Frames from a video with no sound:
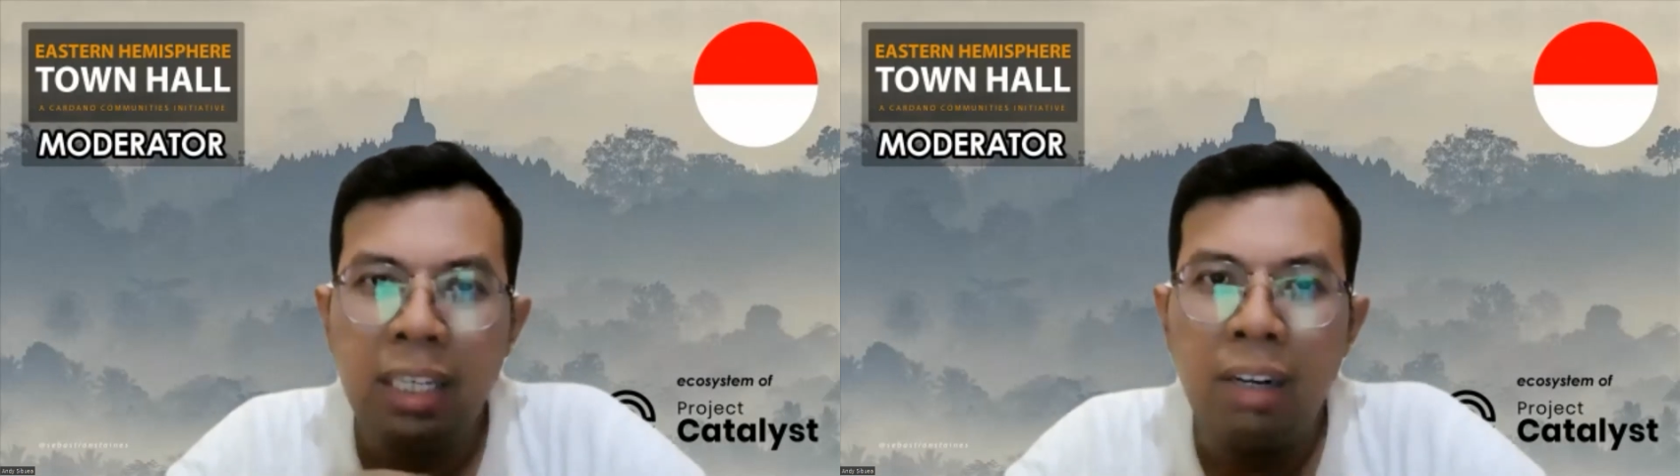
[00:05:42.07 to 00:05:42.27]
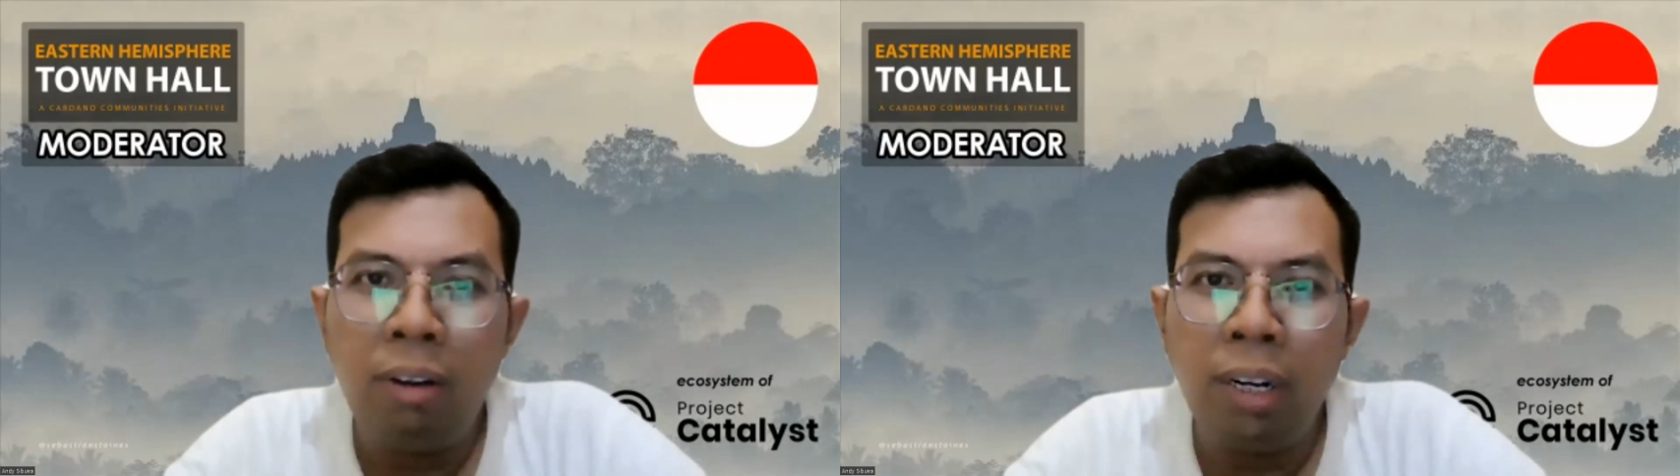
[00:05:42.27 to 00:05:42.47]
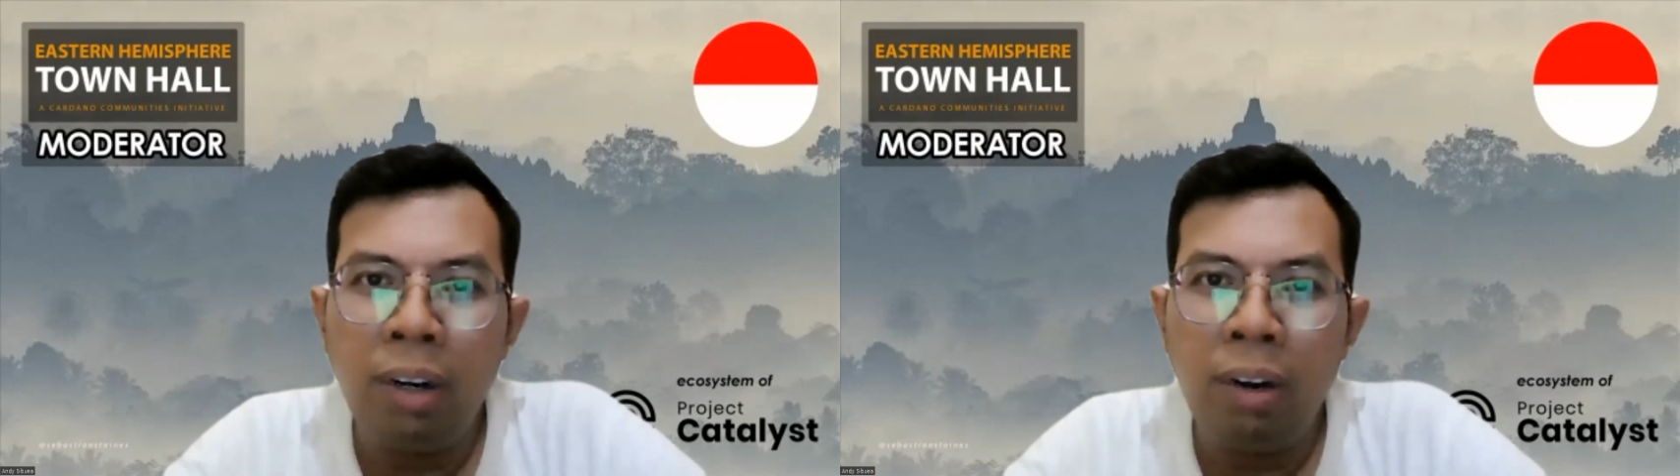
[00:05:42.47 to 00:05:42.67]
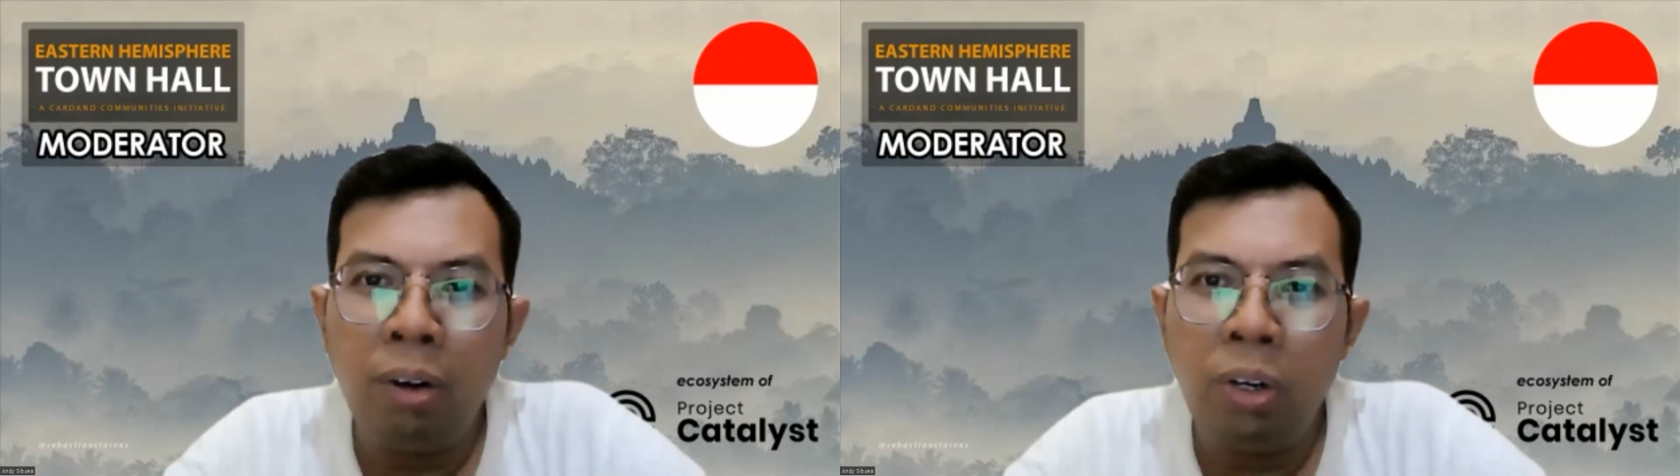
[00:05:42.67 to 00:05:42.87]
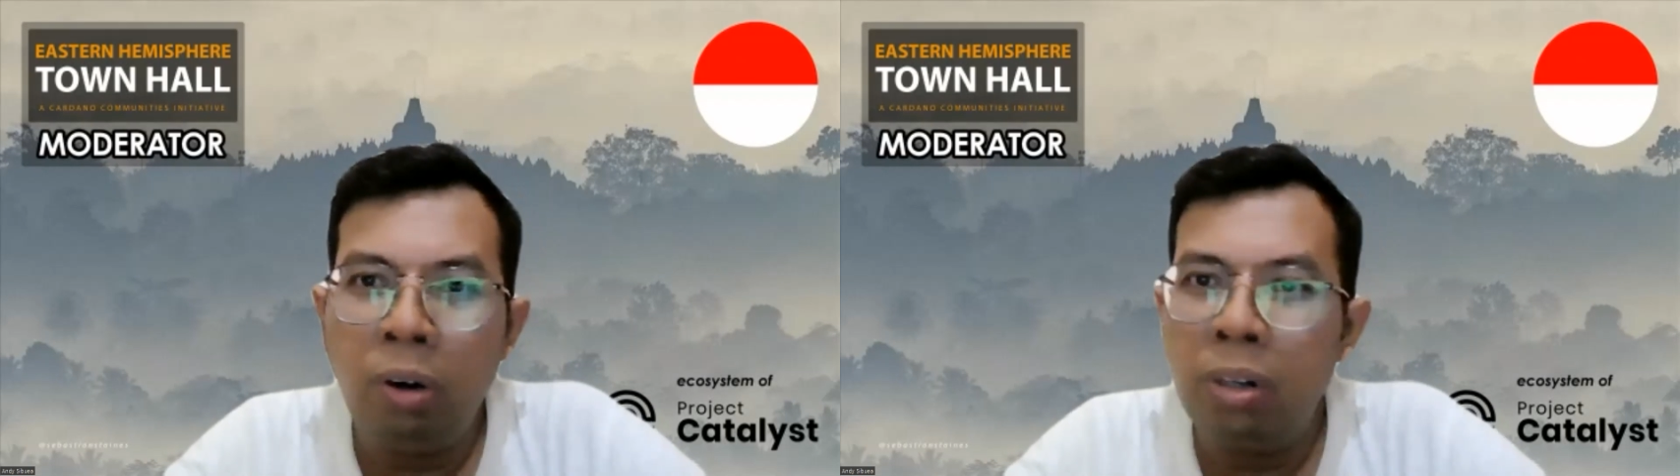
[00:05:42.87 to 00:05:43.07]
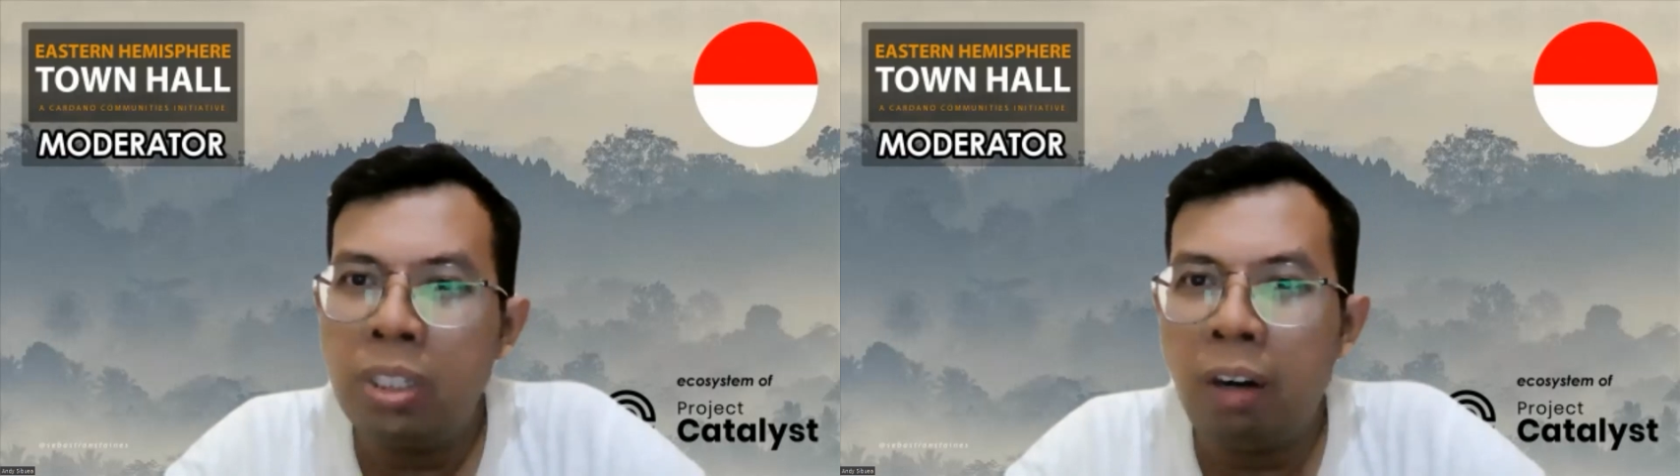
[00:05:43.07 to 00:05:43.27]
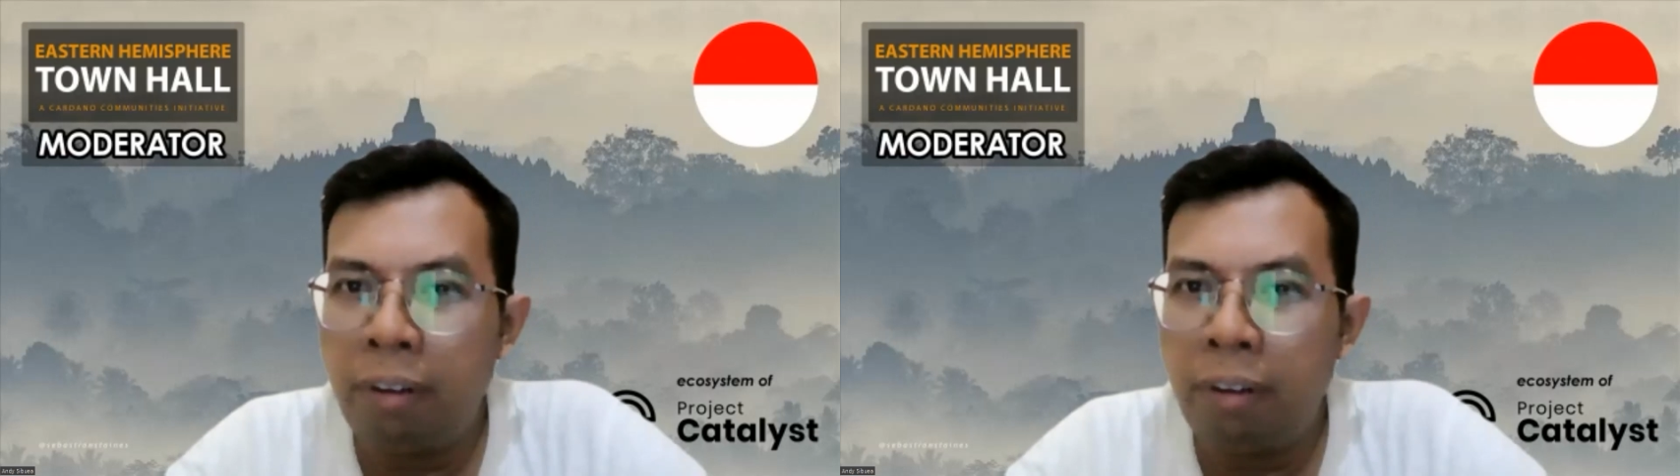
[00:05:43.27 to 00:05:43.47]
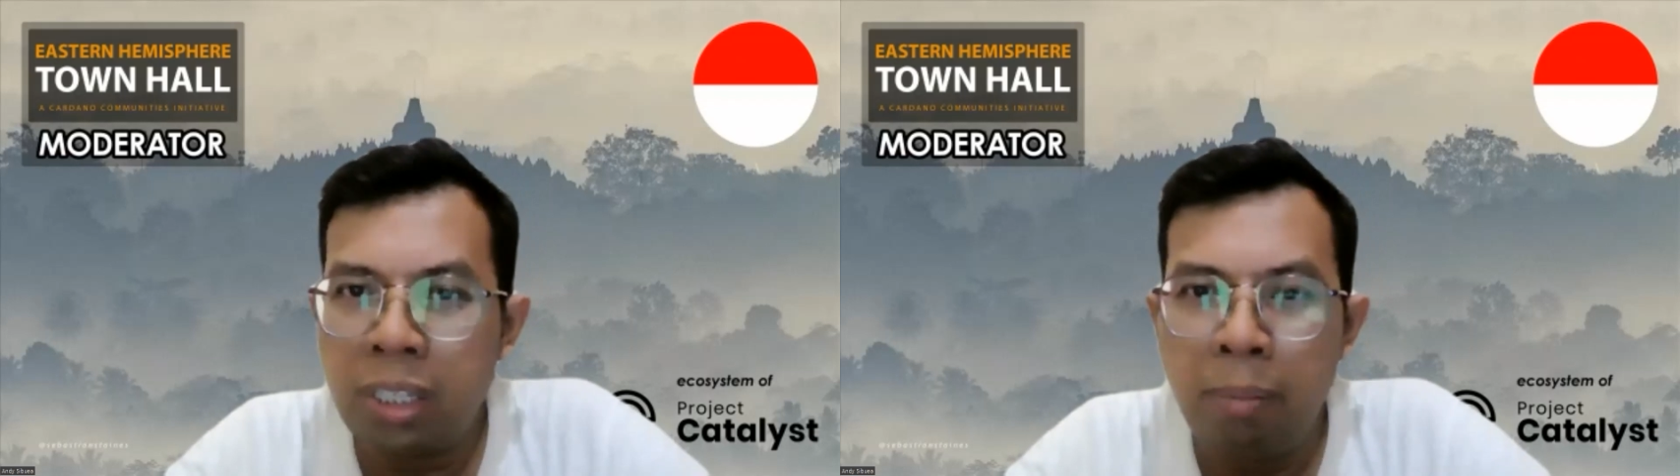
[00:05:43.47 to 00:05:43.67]
is it on your
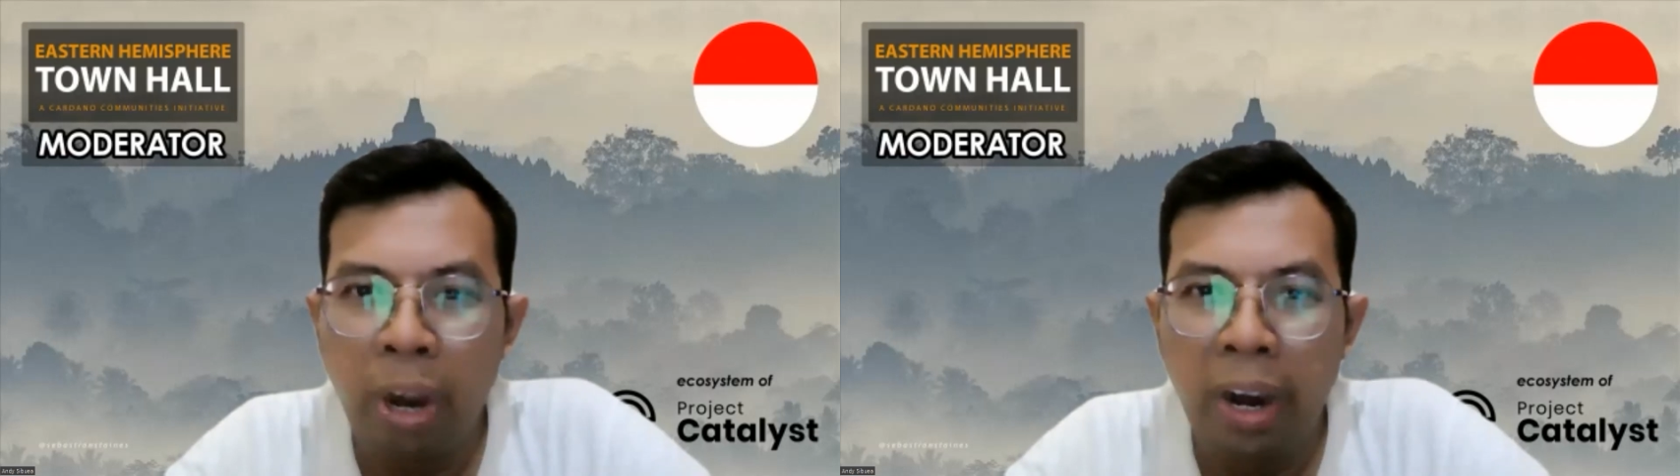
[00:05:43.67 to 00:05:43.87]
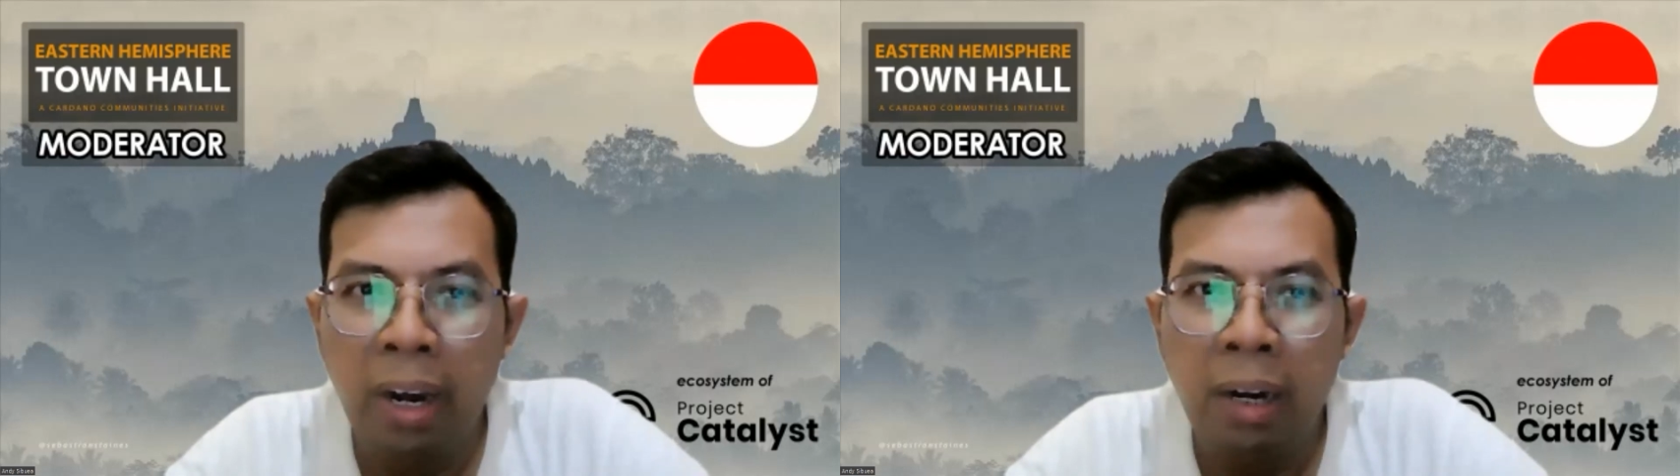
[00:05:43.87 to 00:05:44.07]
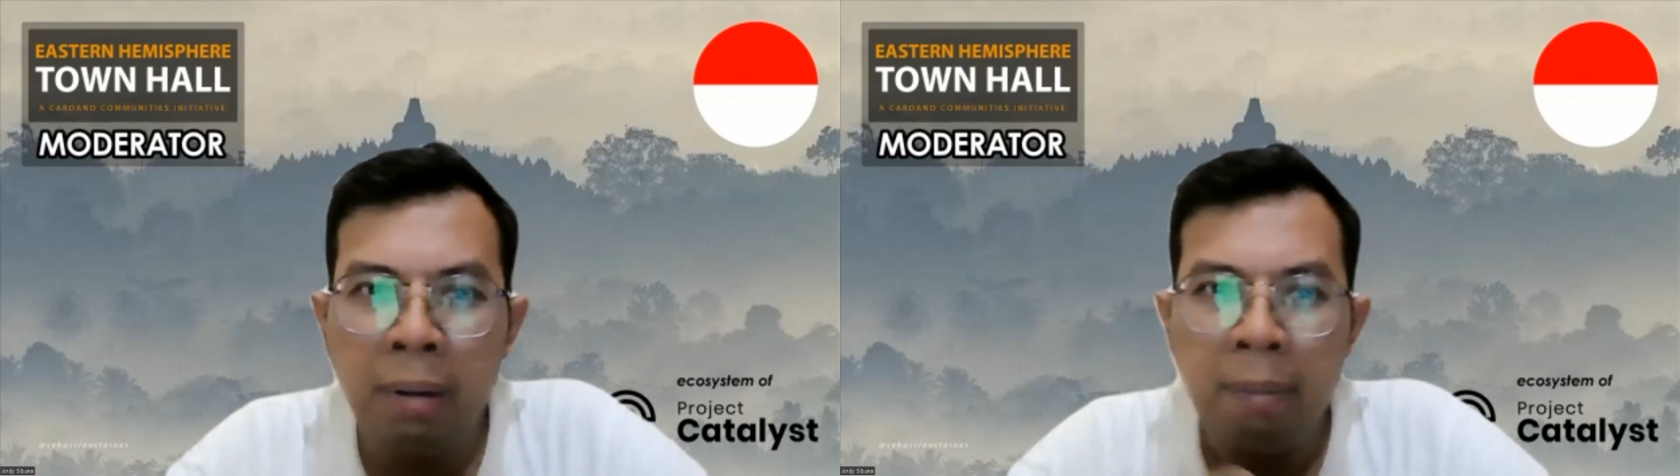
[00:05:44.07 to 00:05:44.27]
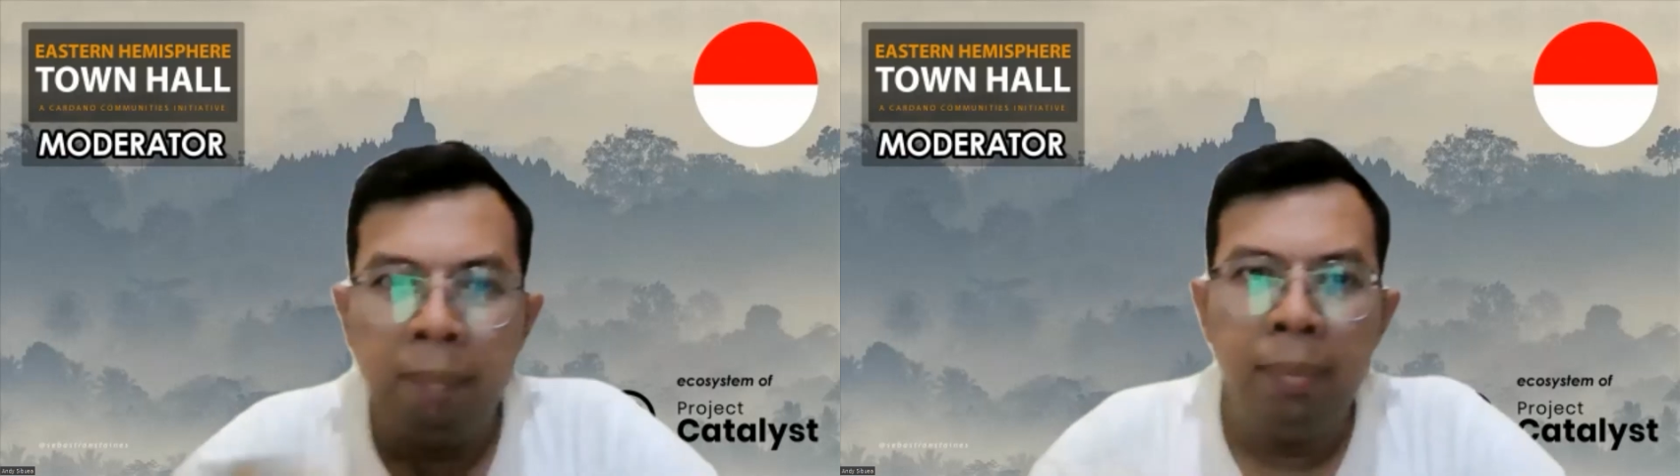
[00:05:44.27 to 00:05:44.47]
server somewhere?